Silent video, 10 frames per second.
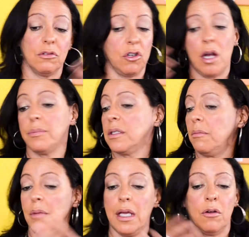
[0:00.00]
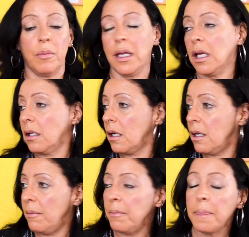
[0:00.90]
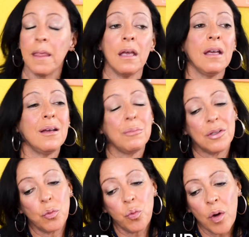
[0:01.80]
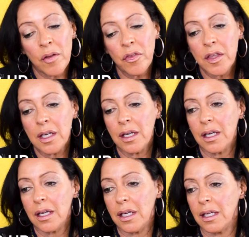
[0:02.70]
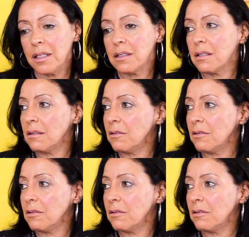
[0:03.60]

jobs that may or may not come. But the one thing is